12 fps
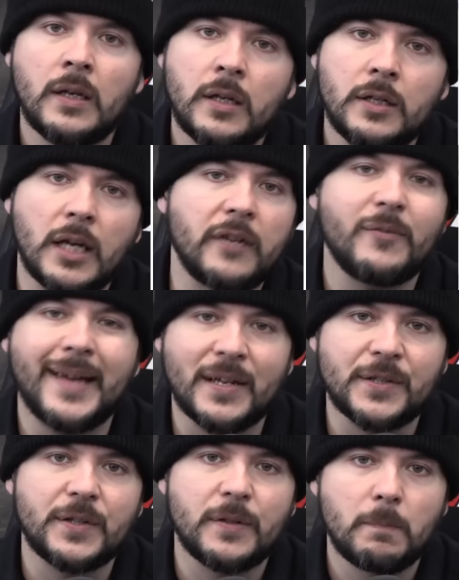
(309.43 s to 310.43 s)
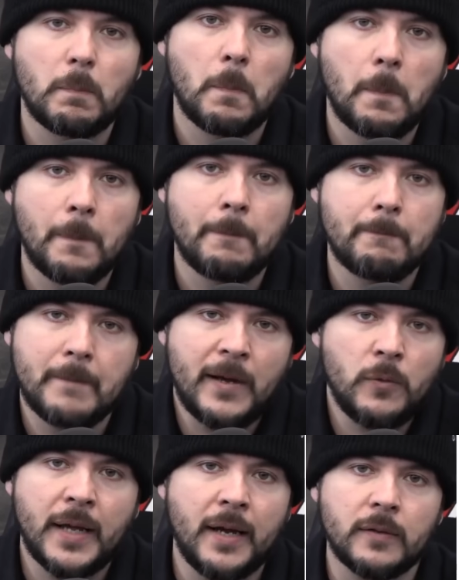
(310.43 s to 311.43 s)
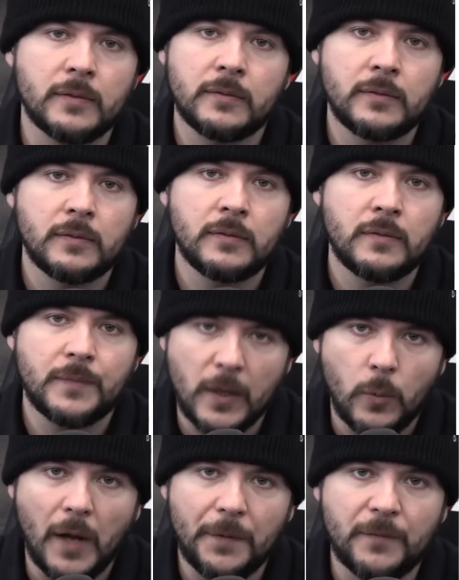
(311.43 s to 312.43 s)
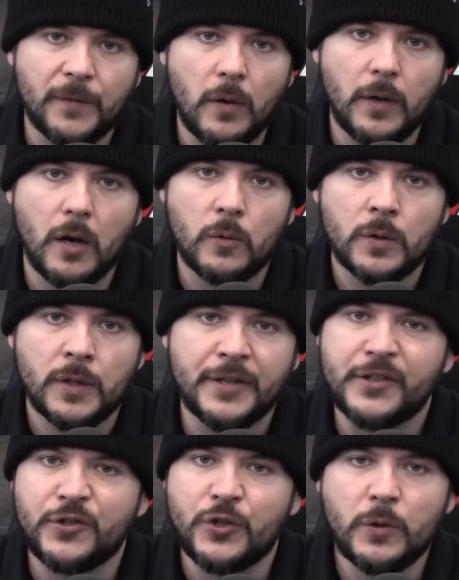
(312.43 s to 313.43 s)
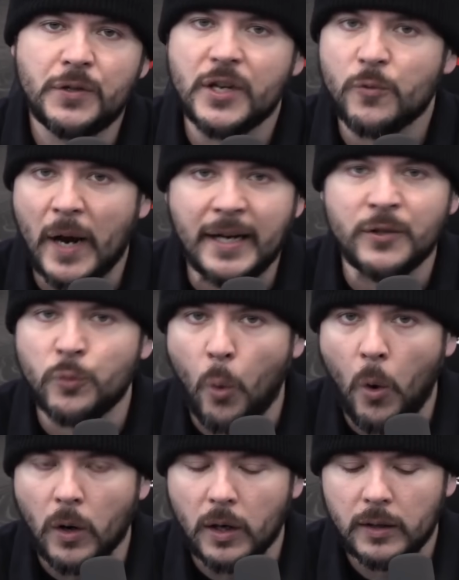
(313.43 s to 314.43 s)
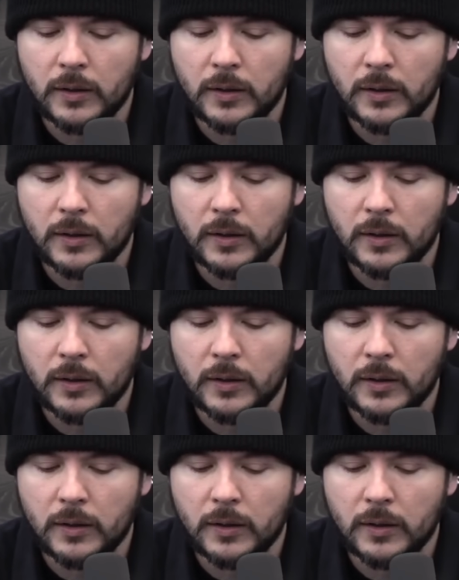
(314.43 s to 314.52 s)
None of them asked. They don't care. They want the photo. It's juicy, right? It's war.